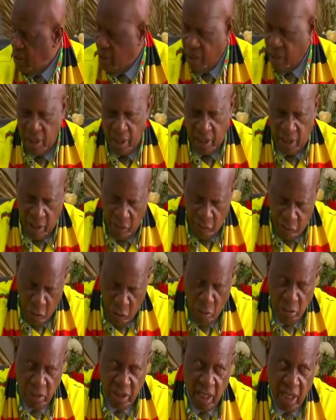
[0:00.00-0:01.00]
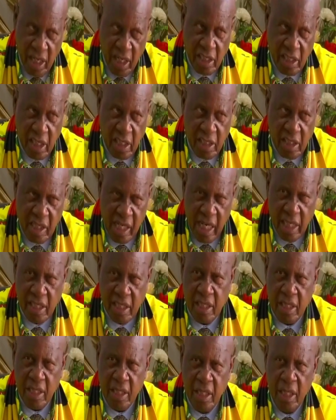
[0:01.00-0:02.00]
They formed the Heritage
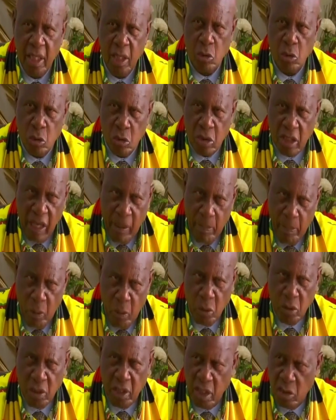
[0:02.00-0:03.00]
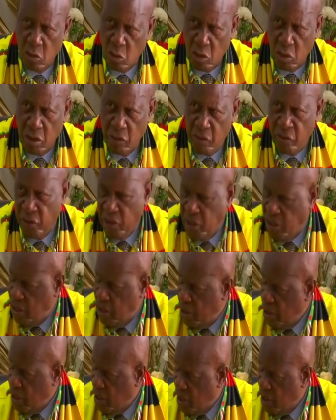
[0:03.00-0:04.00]
Trust to support and to defend